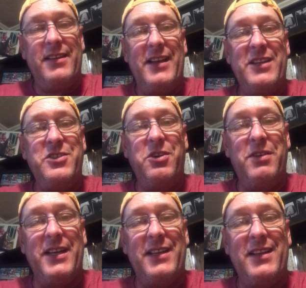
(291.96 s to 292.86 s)

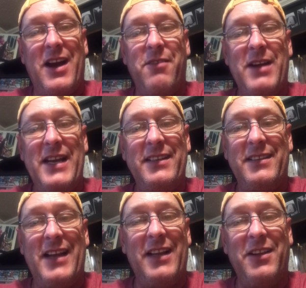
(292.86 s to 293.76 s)
enjoy. All right,
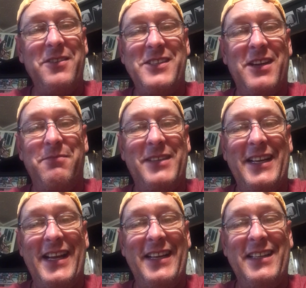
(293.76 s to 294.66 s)
I learned something
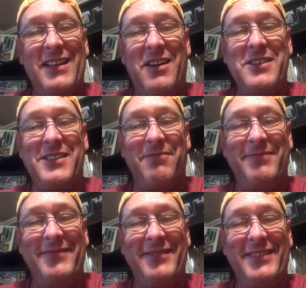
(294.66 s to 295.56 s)
today. Awesome.
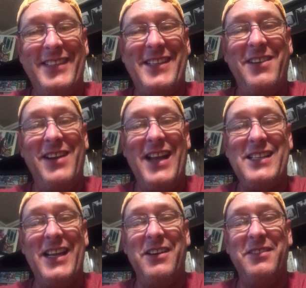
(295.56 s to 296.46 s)
See you guys
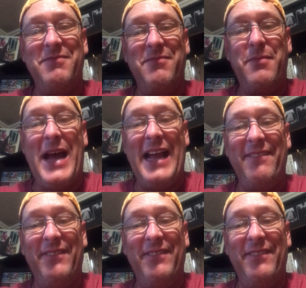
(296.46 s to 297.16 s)
later. Bye.